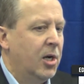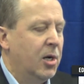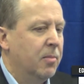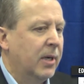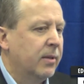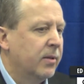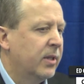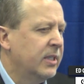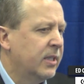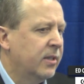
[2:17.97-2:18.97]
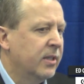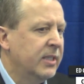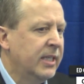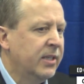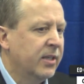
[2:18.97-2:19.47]
Um, the, the
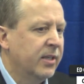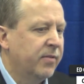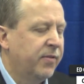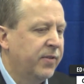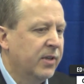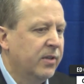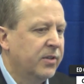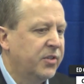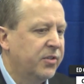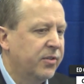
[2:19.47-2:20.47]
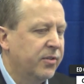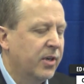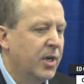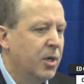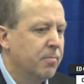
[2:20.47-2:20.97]
need that it fills
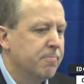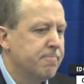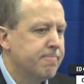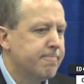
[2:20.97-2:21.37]
um,